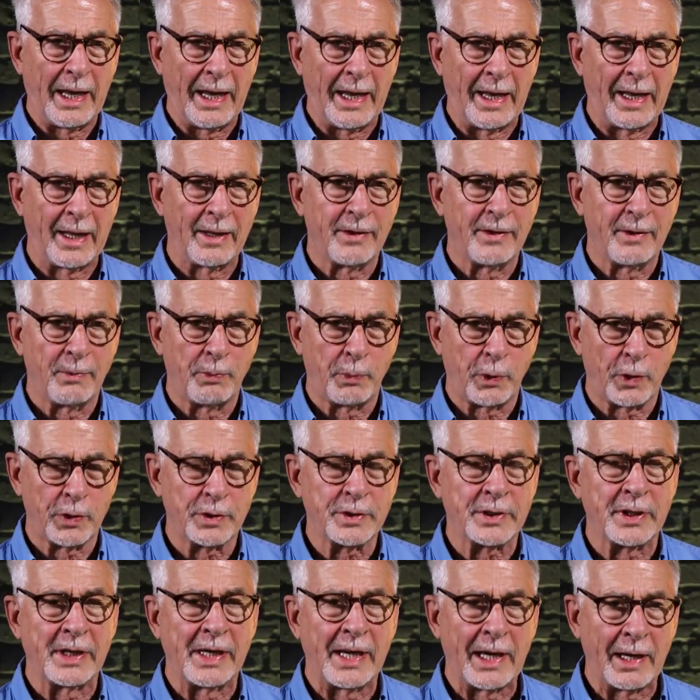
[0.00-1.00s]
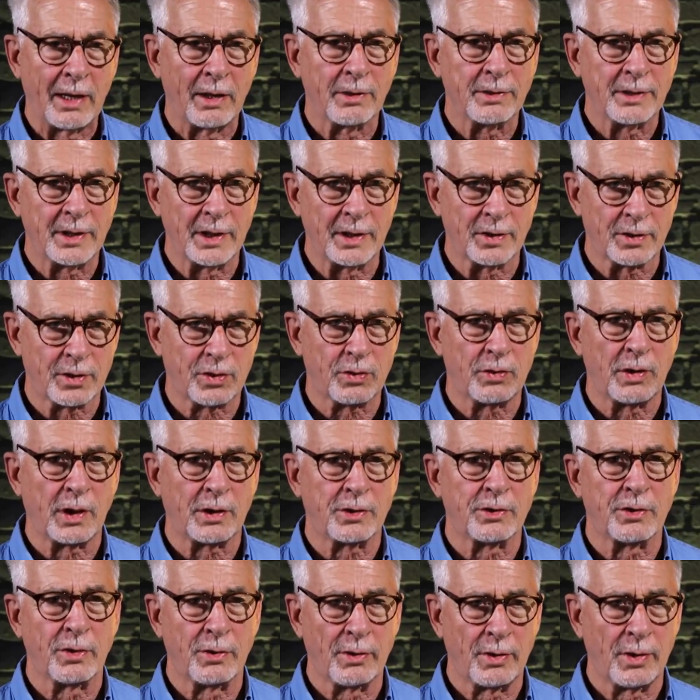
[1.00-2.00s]
And the personality
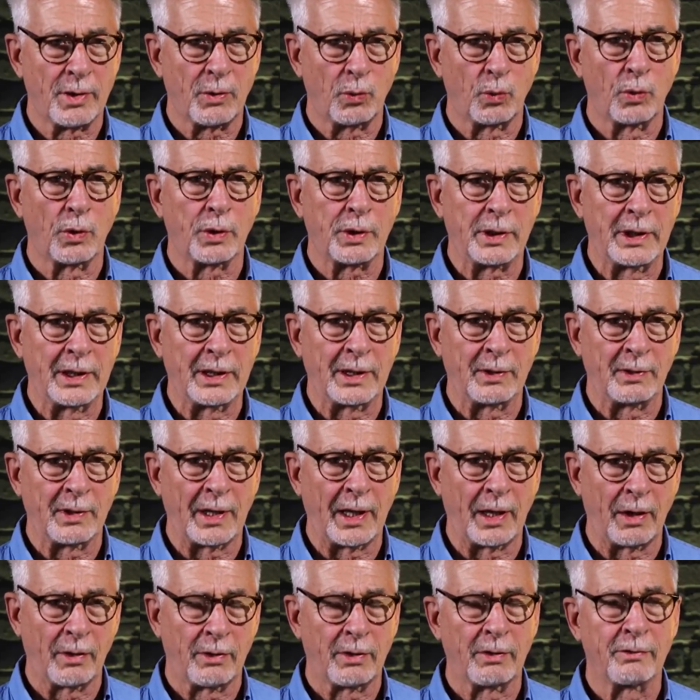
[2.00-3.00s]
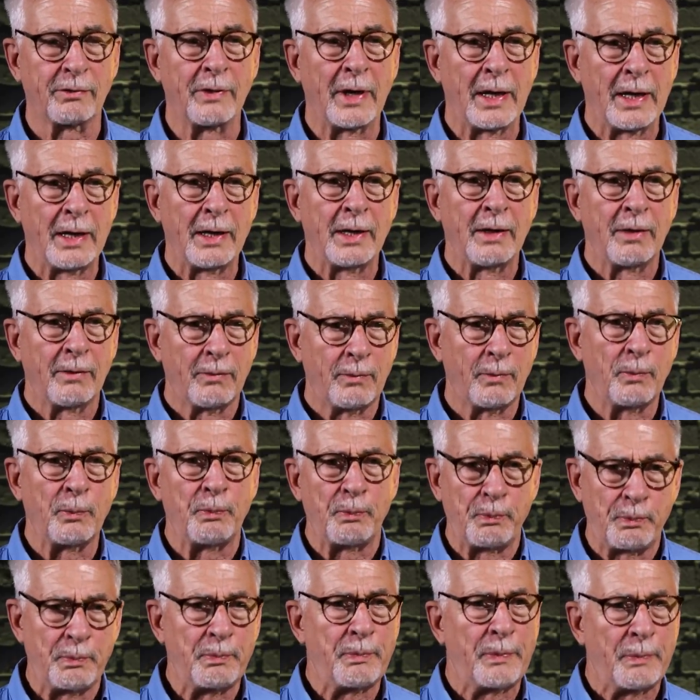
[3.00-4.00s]
structure that working out of
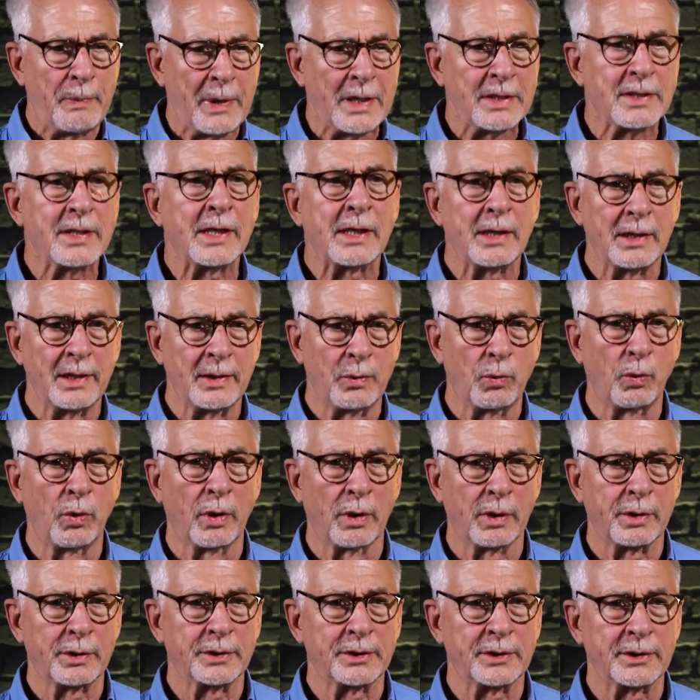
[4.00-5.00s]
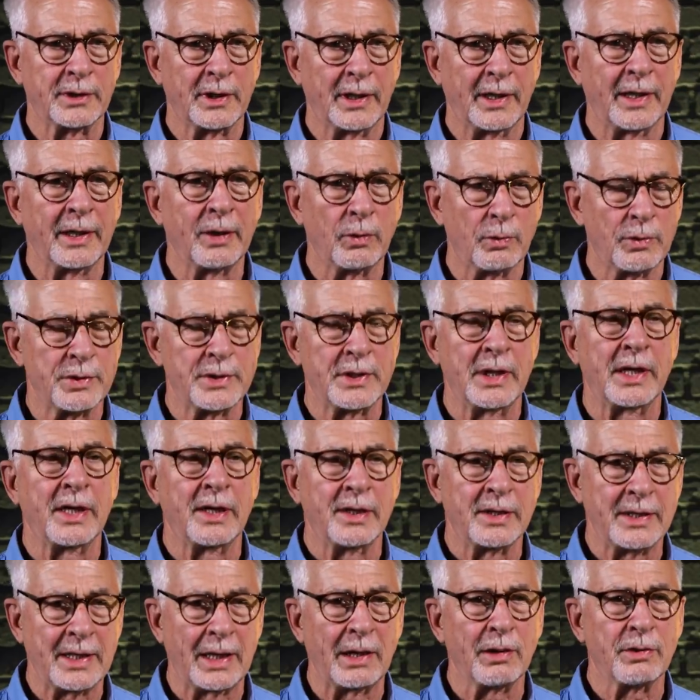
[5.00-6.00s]
basically works, and it was an
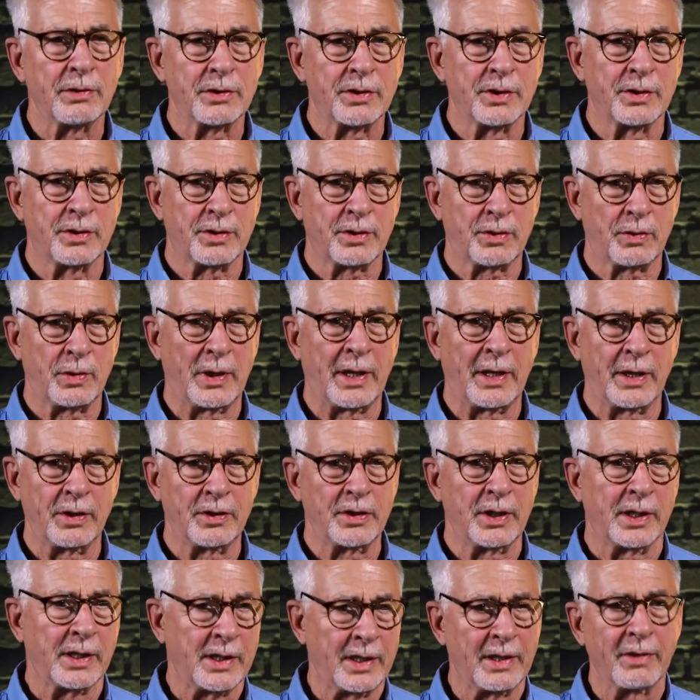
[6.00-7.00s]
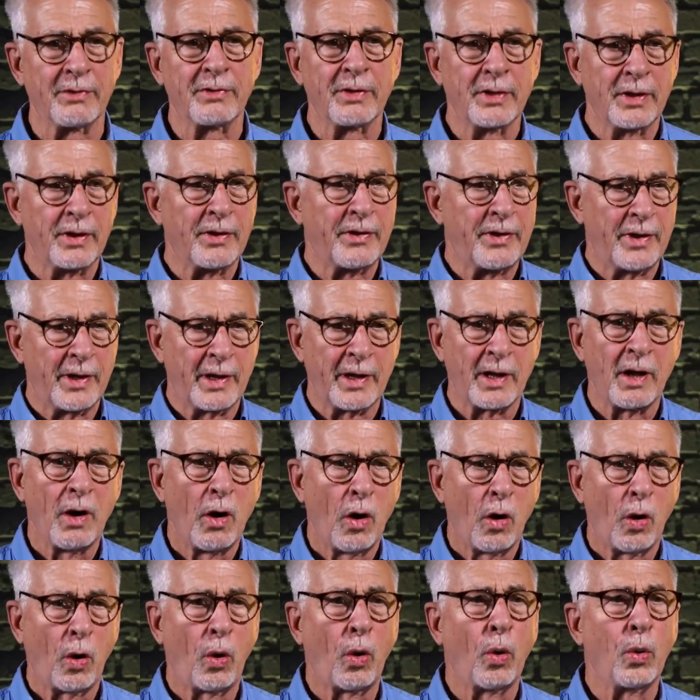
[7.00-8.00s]
intelligence strategy given the
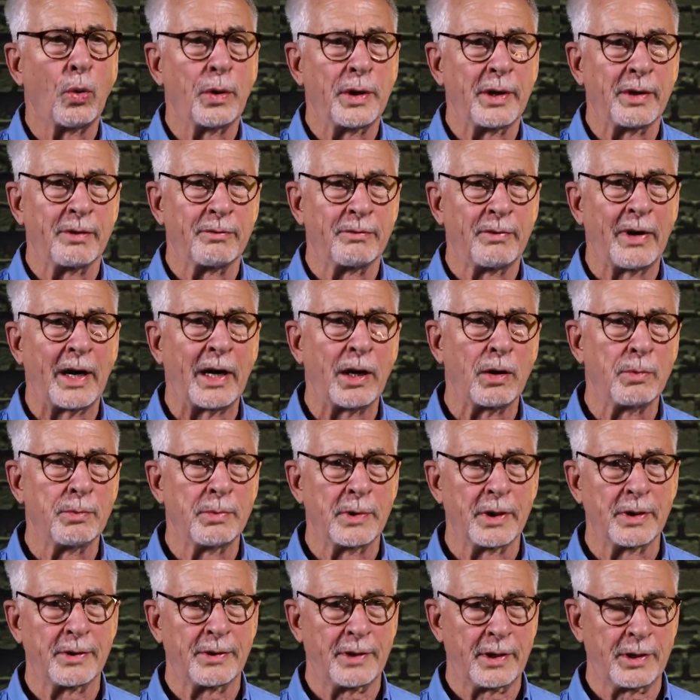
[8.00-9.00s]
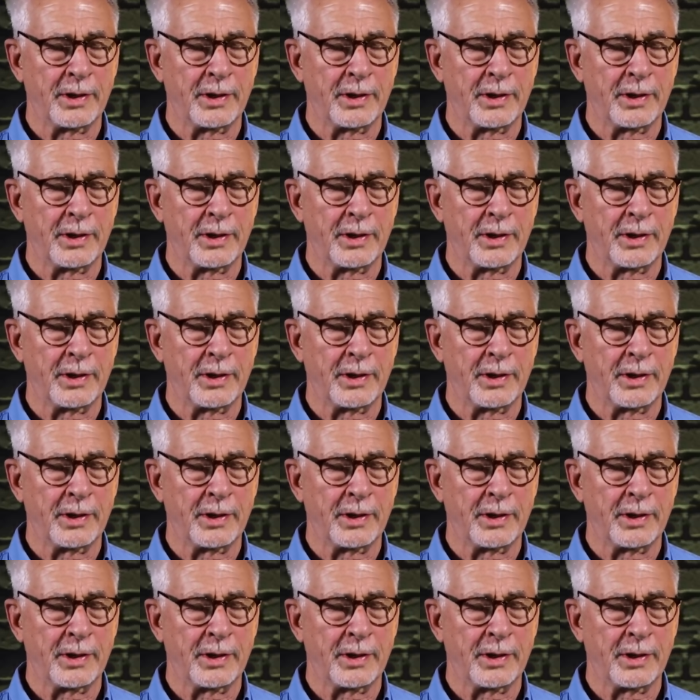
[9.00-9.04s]
holding environment